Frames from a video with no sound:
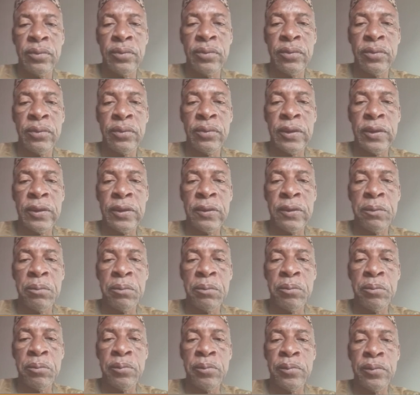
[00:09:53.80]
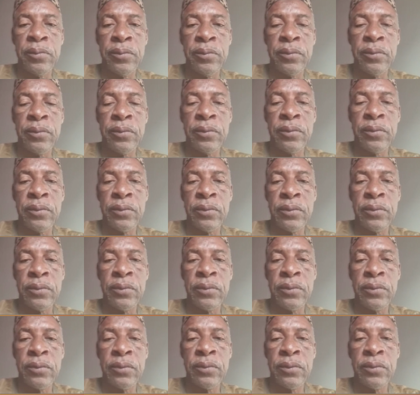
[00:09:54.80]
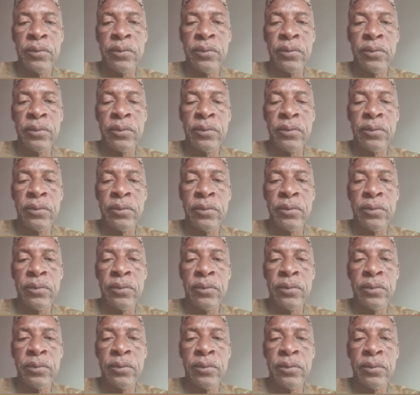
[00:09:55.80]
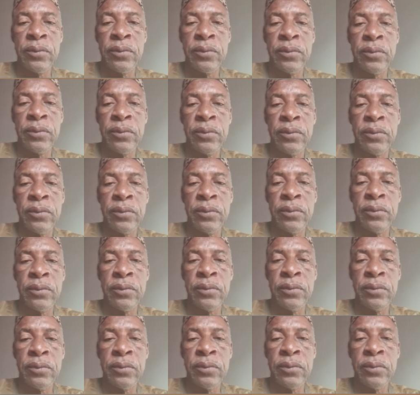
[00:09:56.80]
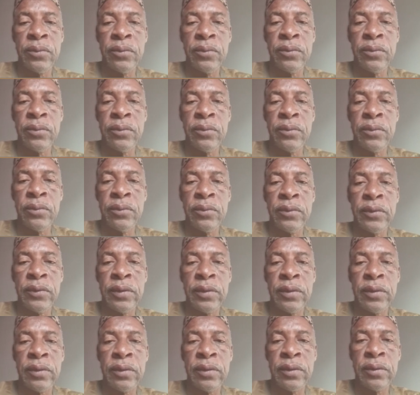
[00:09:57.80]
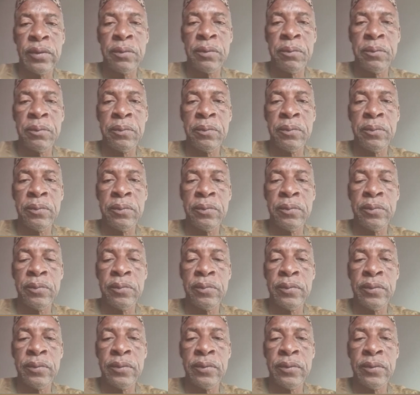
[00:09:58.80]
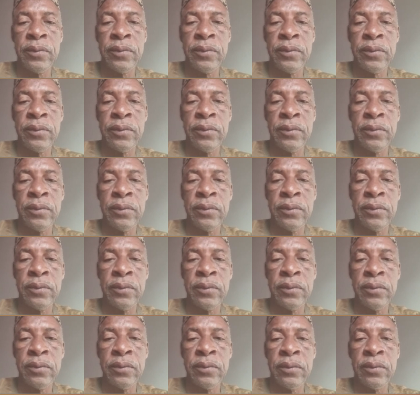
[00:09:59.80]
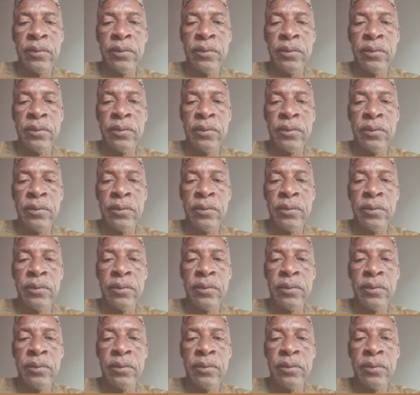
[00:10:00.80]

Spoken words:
(silent)